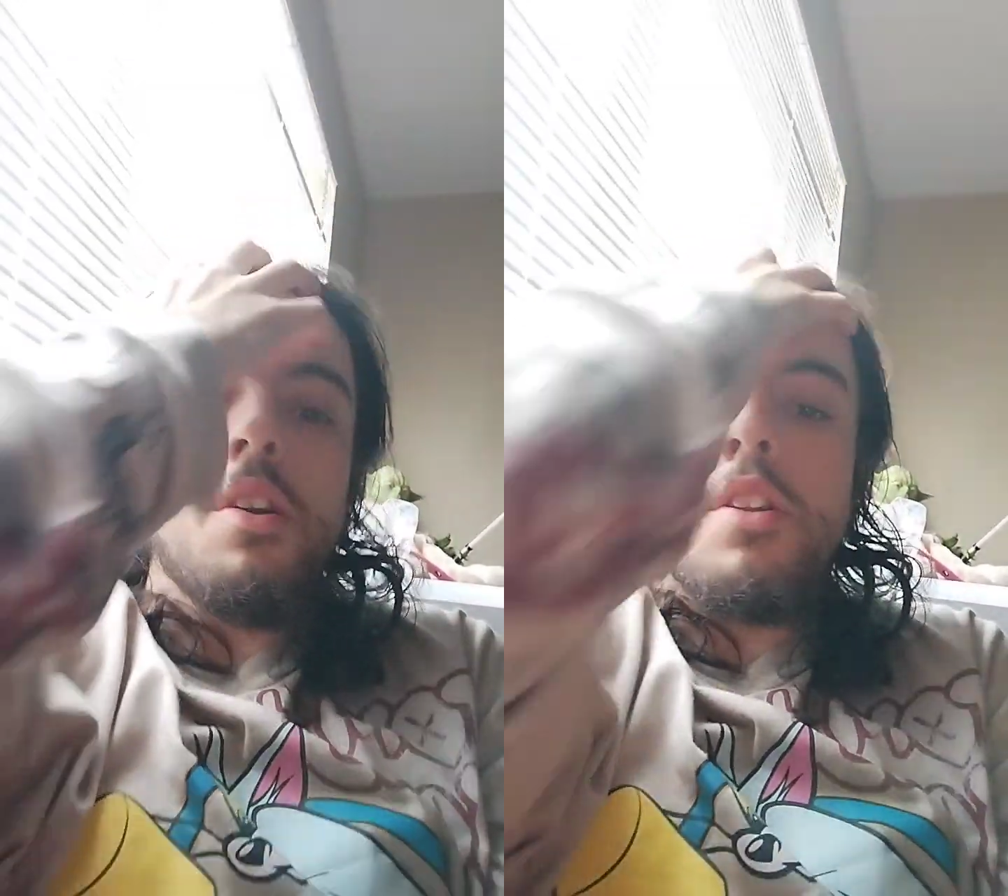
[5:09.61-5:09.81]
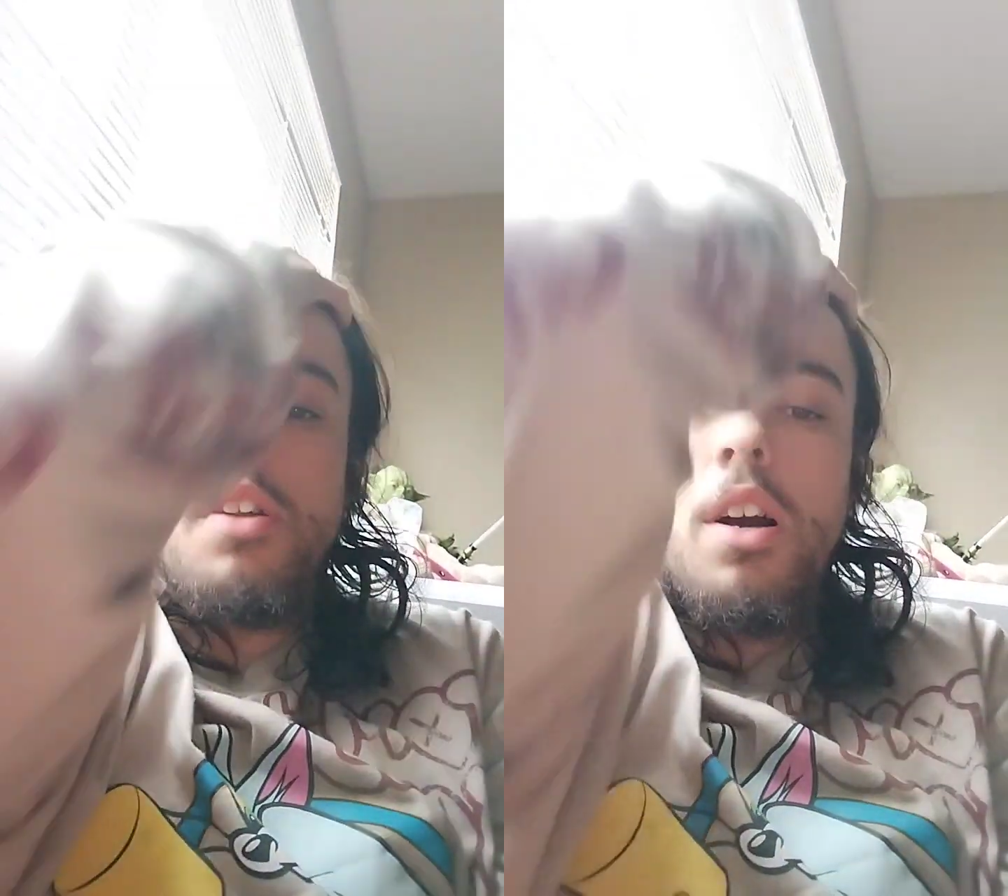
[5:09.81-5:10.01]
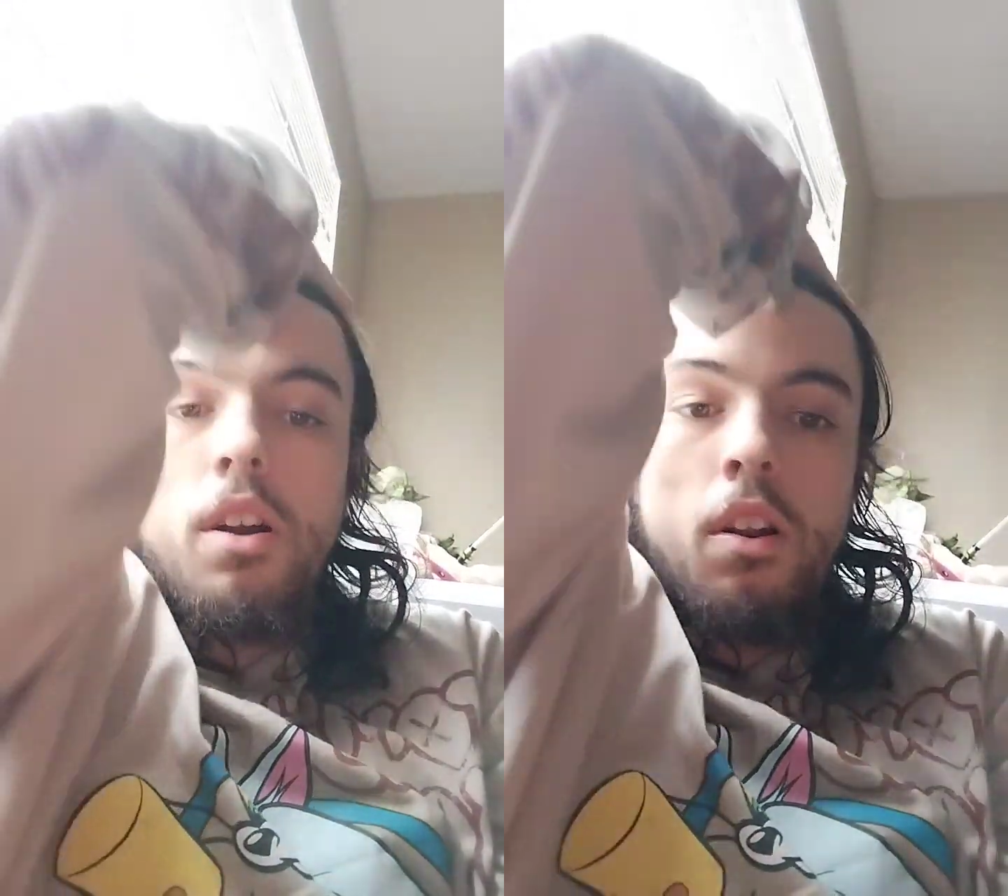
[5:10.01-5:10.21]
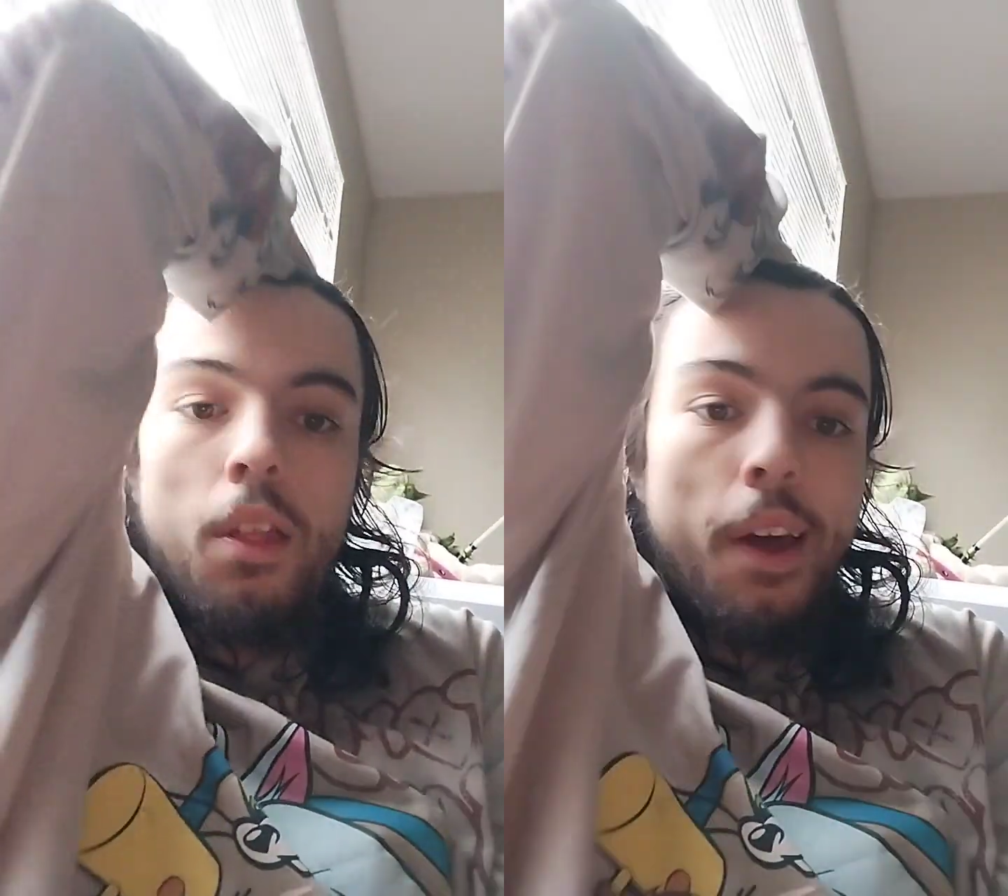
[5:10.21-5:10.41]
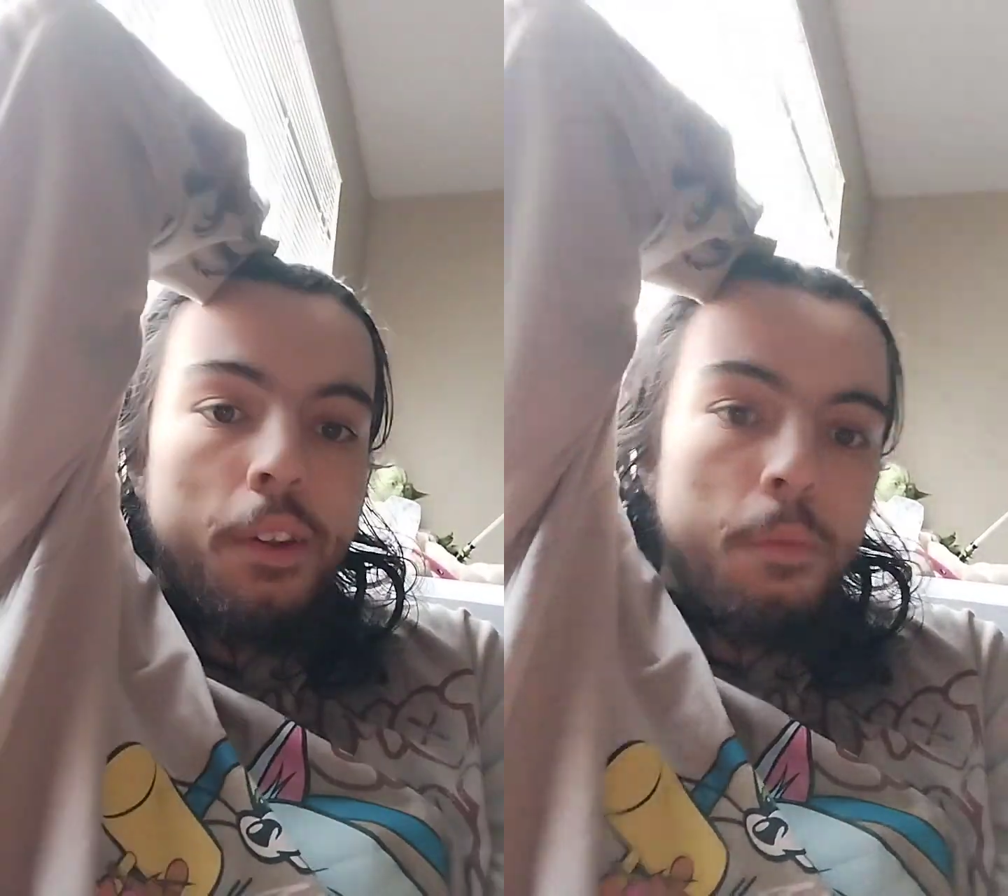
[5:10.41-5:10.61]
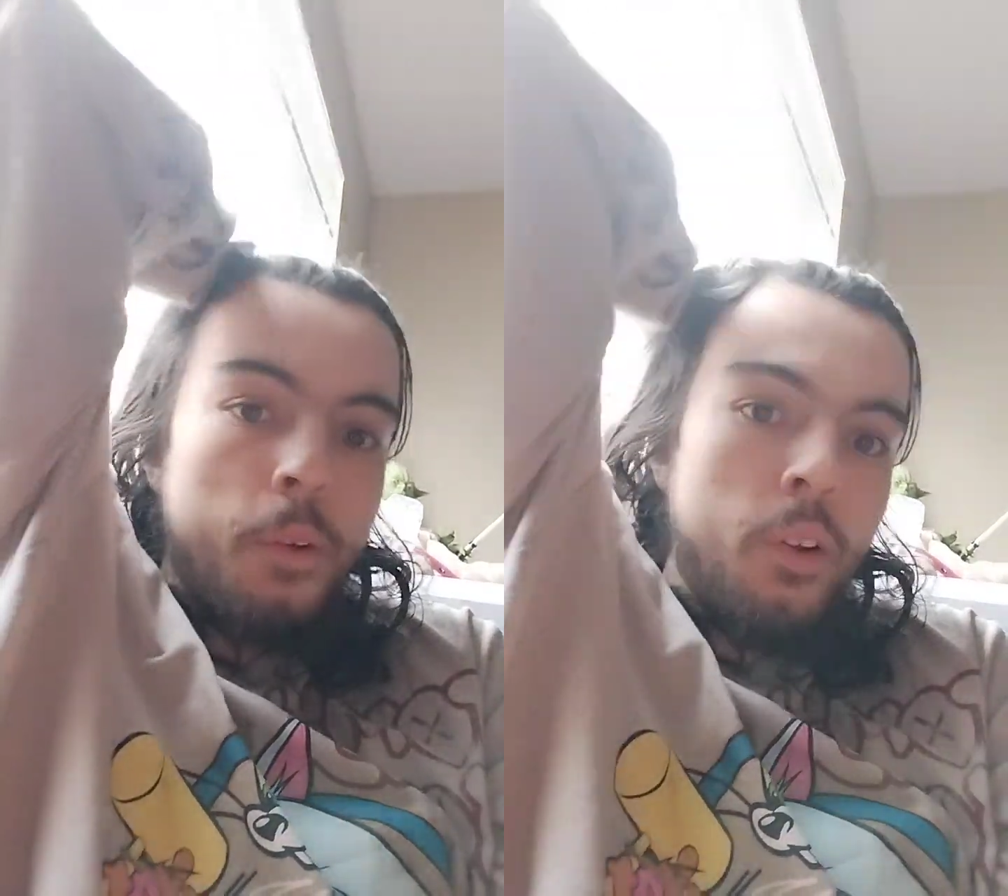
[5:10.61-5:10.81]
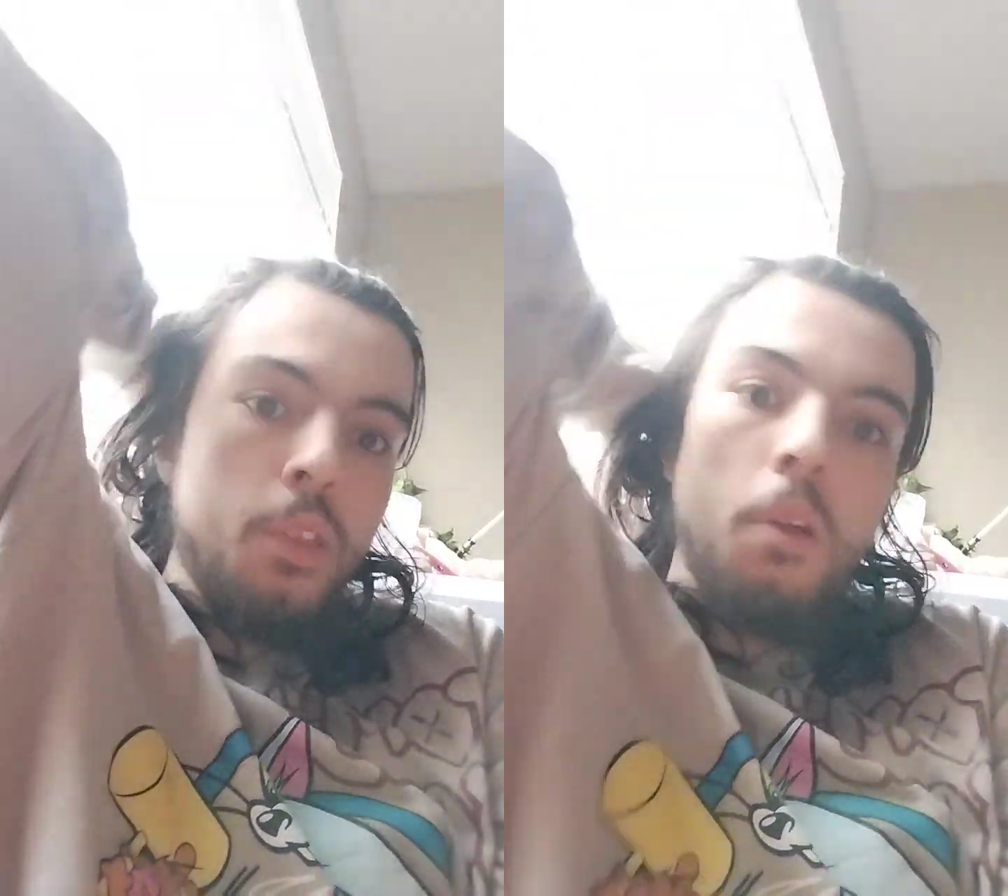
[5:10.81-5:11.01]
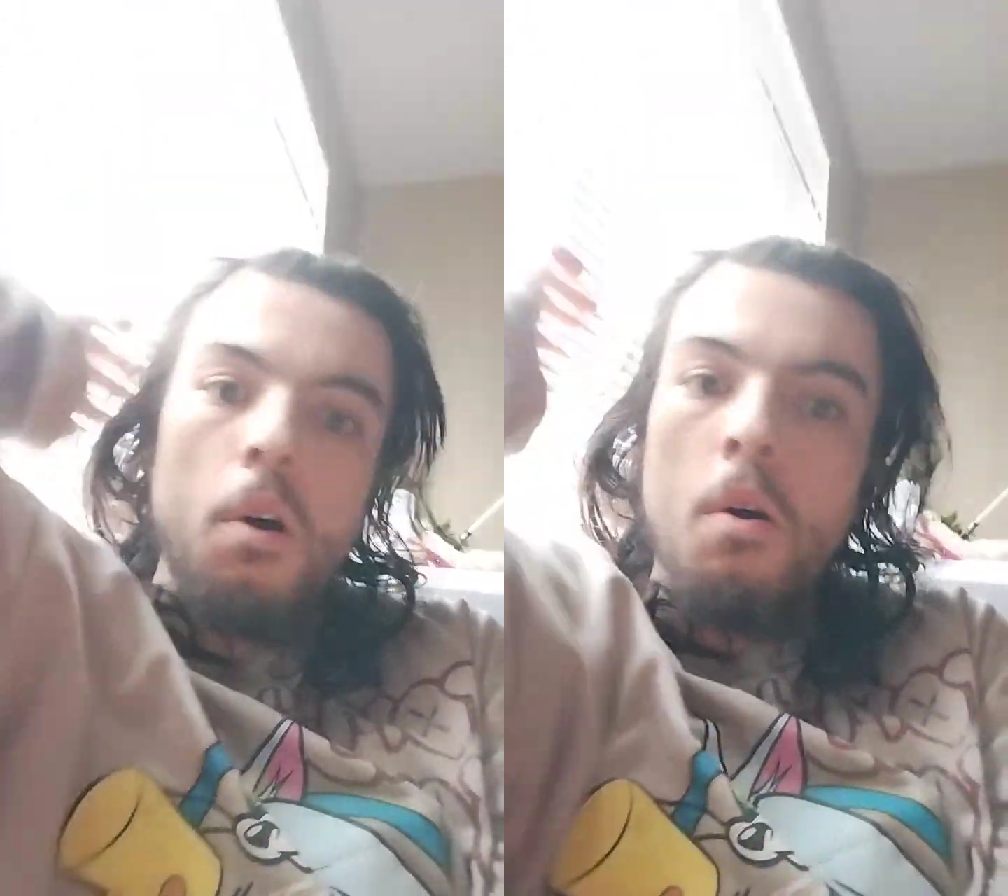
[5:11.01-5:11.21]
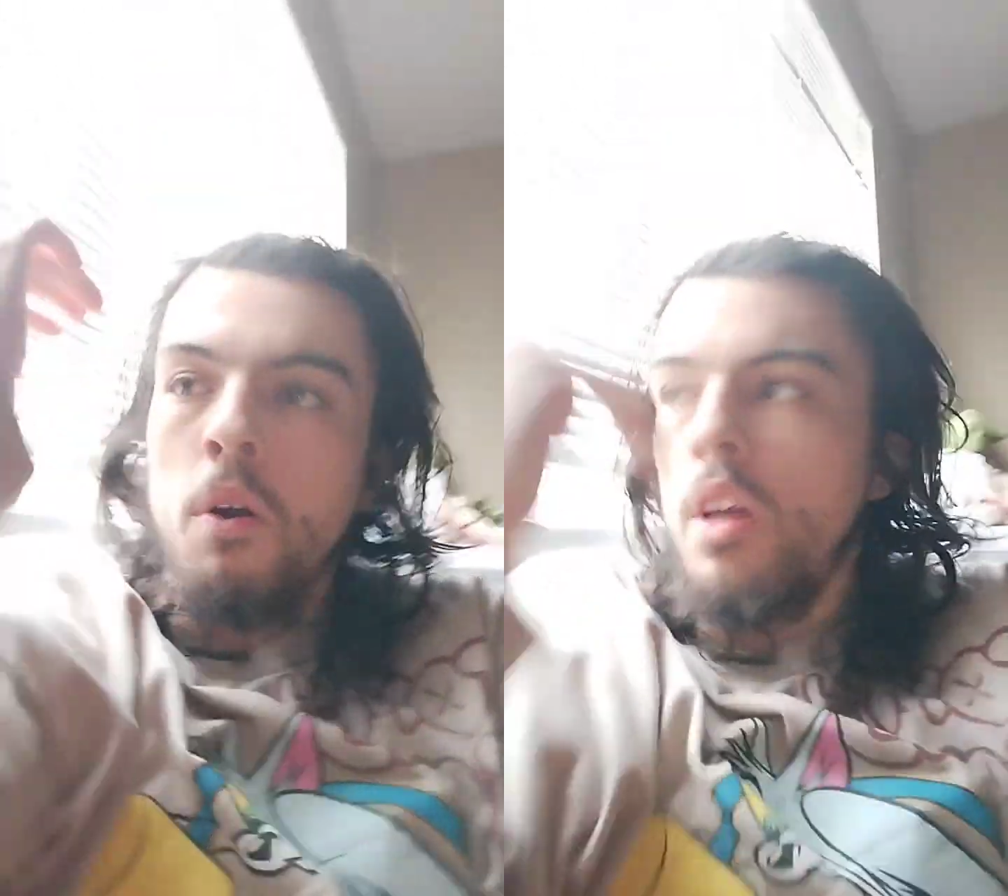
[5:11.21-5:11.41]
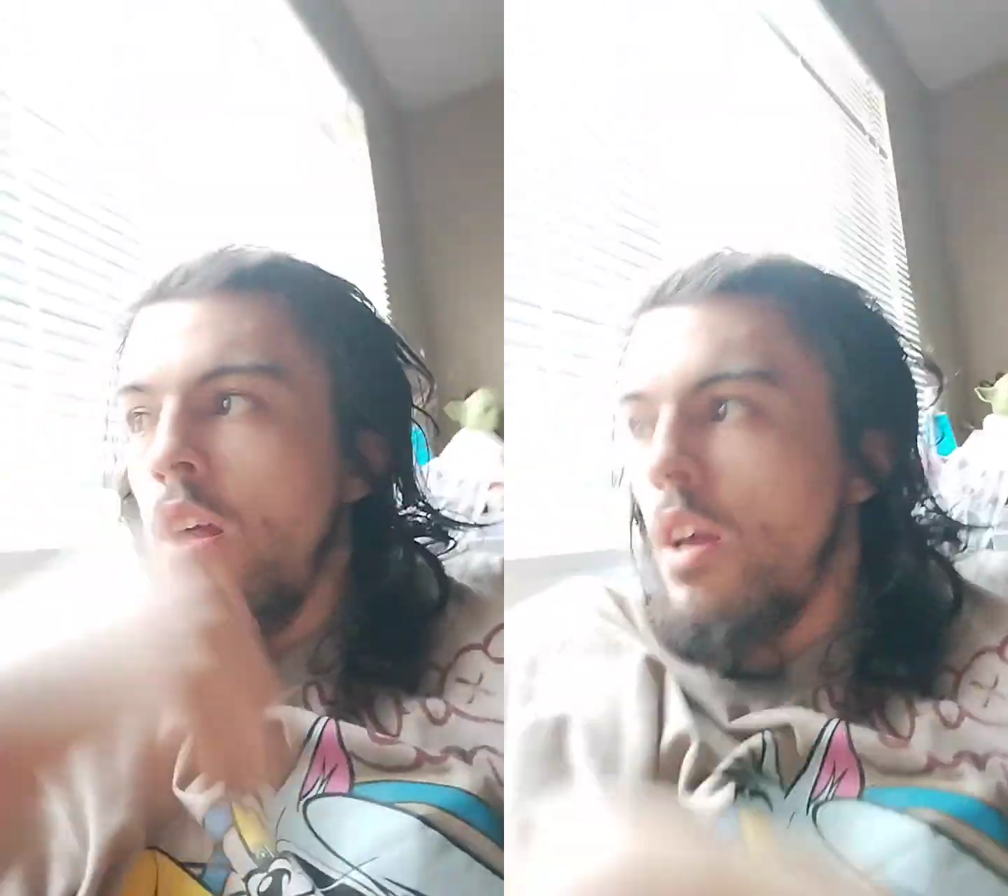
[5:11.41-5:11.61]
is not going to last very
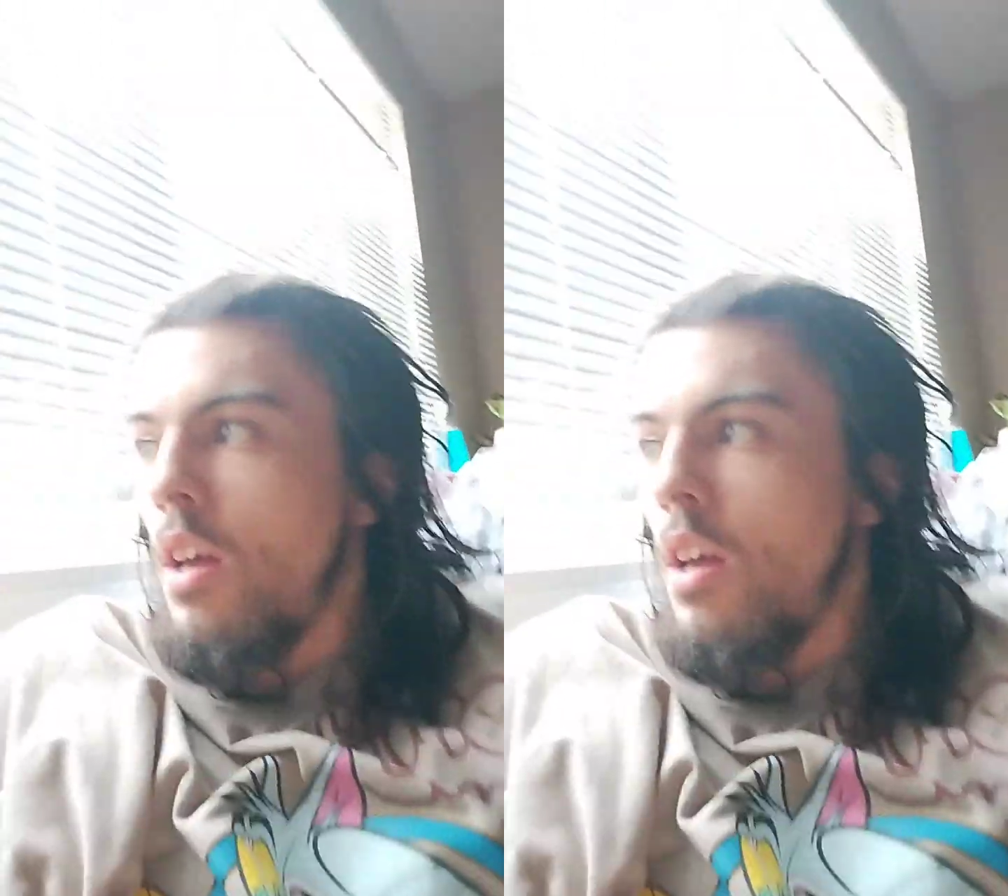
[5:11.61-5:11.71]
long.